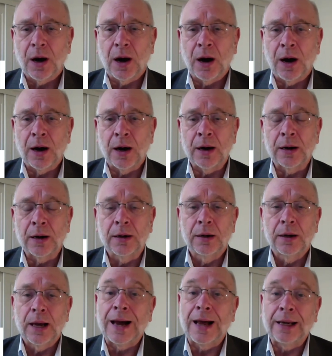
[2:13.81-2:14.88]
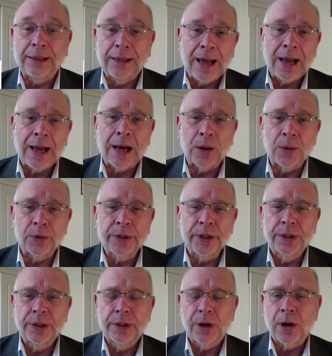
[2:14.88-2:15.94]
are allowed
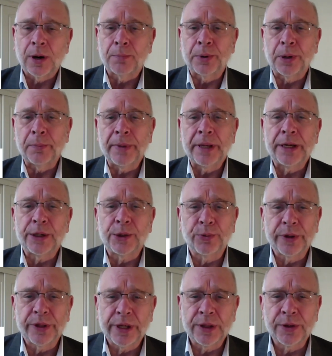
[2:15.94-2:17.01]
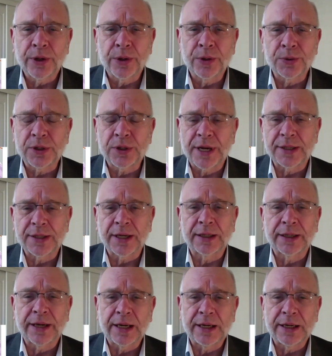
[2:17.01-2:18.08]
or permitted within those
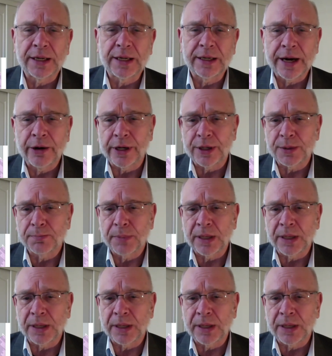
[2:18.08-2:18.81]
designated areas,